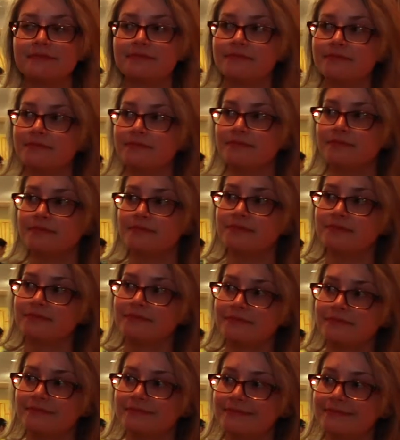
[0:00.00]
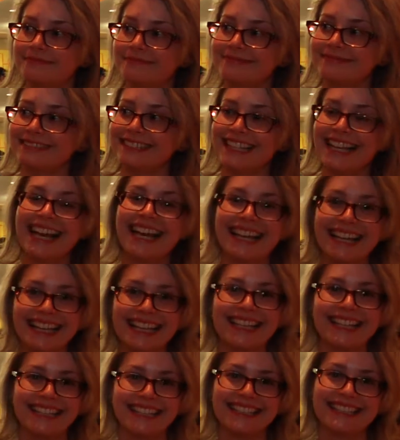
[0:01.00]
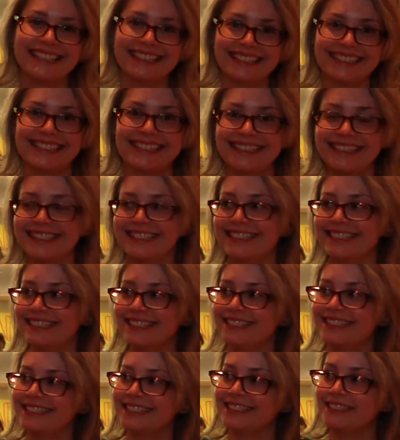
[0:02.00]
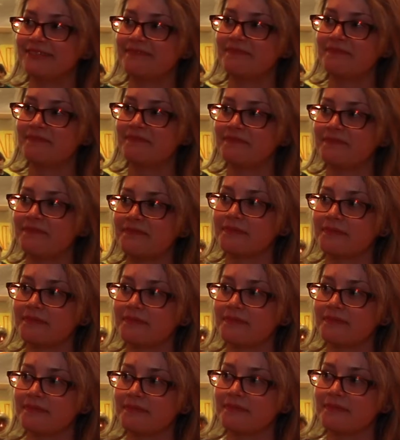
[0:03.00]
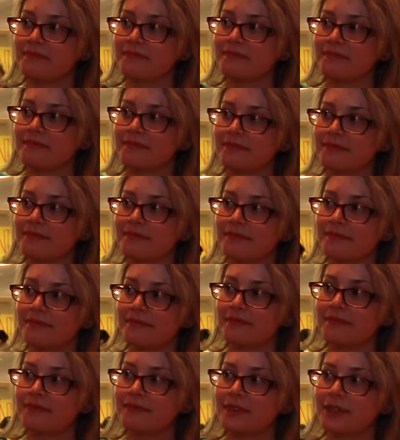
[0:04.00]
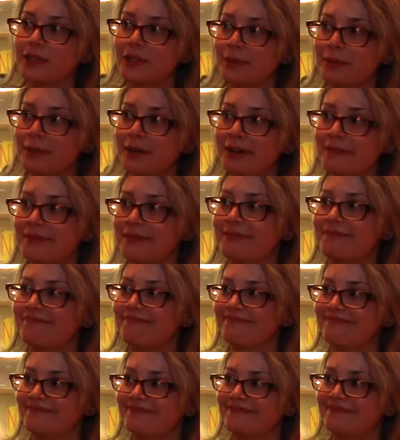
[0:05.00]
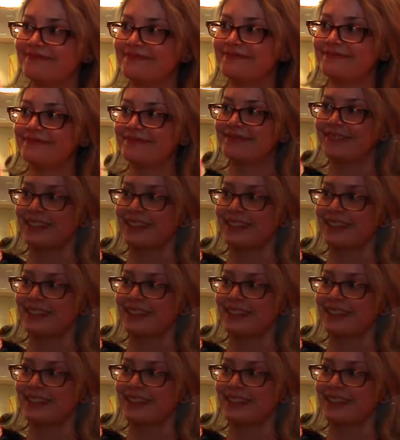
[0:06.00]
[no speech]